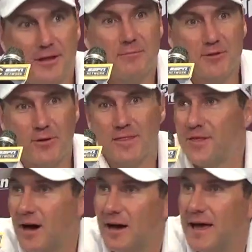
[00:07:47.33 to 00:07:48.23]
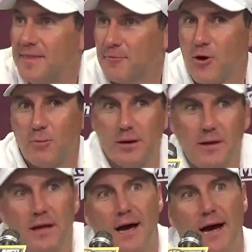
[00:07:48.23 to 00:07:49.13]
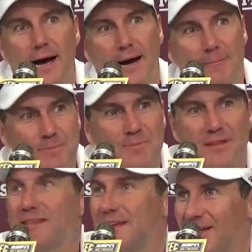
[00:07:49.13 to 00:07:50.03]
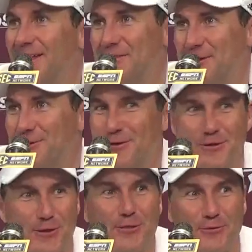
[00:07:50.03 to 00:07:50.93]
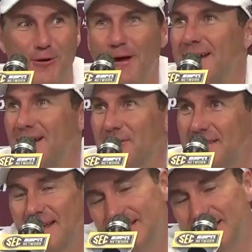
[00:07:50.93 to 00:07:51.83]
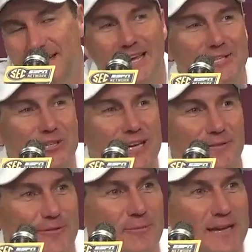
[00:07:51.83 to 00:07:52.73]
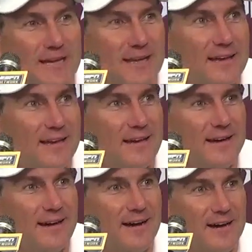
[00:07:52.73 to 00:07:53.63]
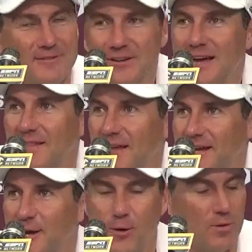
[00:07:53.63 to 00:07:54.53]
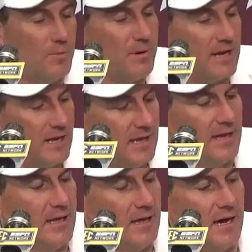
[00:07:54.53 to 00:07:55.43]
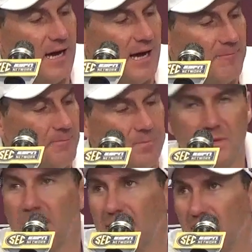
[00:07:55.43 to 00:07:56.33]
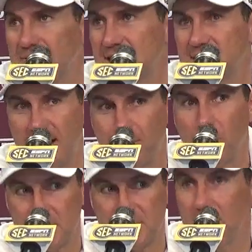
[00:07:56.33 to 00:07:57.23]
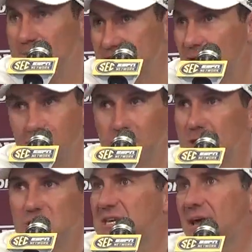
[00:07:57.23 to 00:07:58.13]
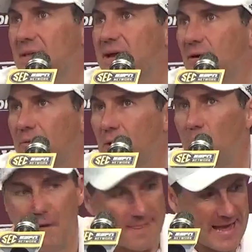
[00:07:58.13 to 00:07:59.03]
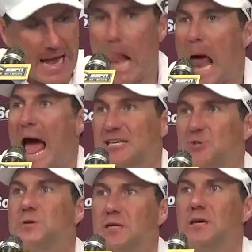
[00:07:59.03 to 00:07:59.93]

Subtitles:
between the and the rope, that they'll throw in here that they occasionally hear from me, to not let it go. But and all of a sudden, that rope was slipping, but you just can't let go of the rope. And they grasped